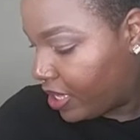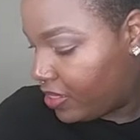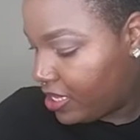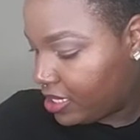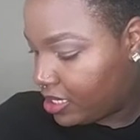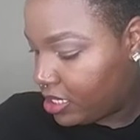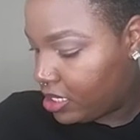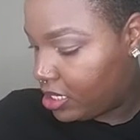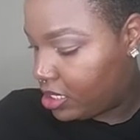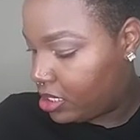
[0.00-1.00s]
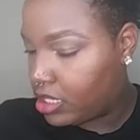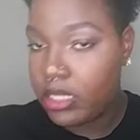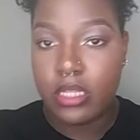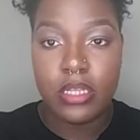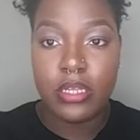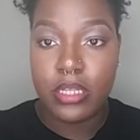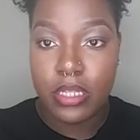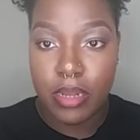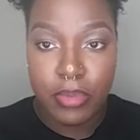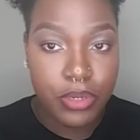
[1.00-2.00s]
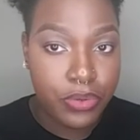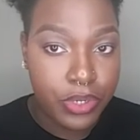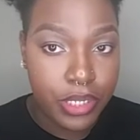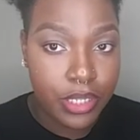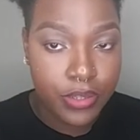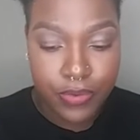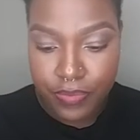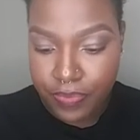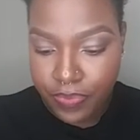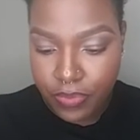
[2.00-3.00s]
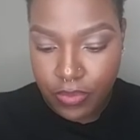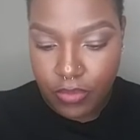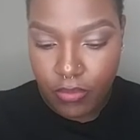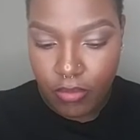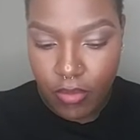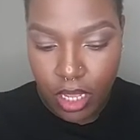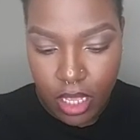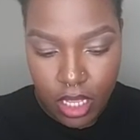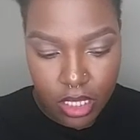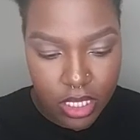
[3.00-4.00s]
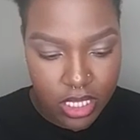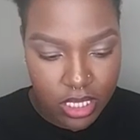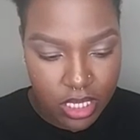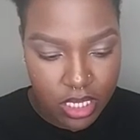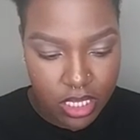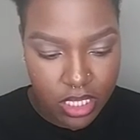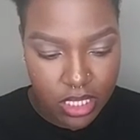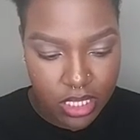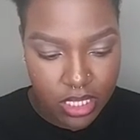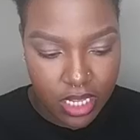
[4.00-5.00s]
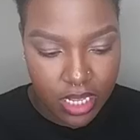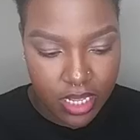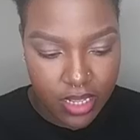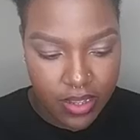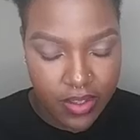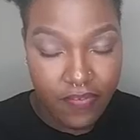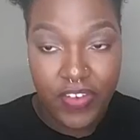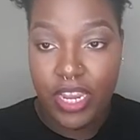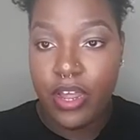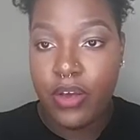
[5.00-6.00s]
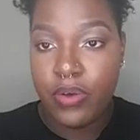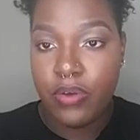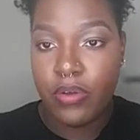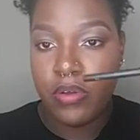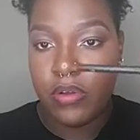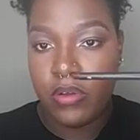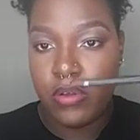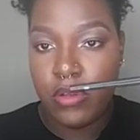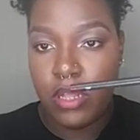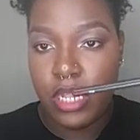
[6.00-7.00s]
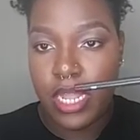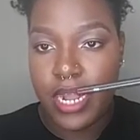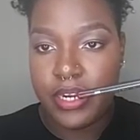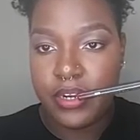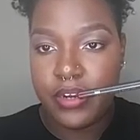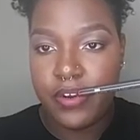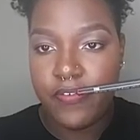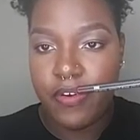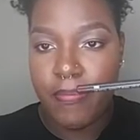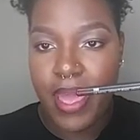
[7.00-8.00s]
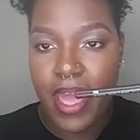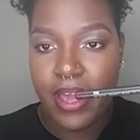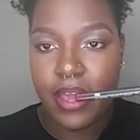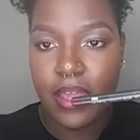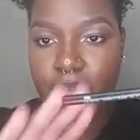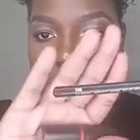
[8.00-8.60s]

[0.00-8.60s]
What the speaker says: This is, I'm a little oily too. This is Vino liner from MAC.